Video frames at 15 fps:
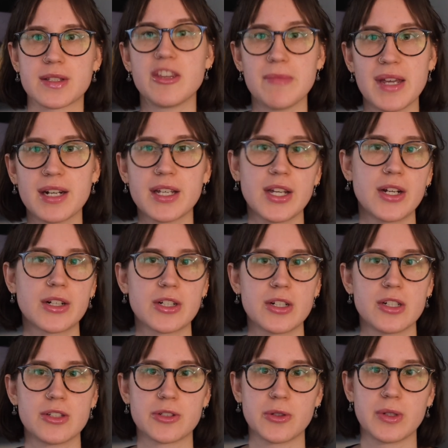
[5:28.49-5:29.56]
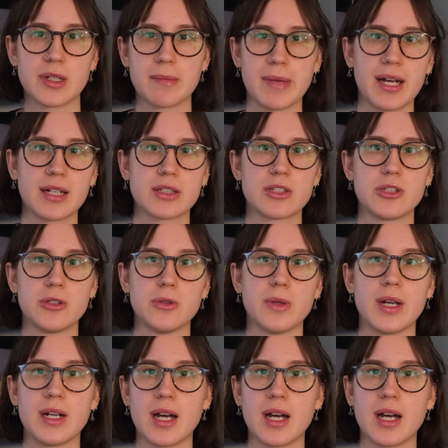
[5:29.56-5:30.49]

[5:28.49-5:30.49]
The main character is going back to an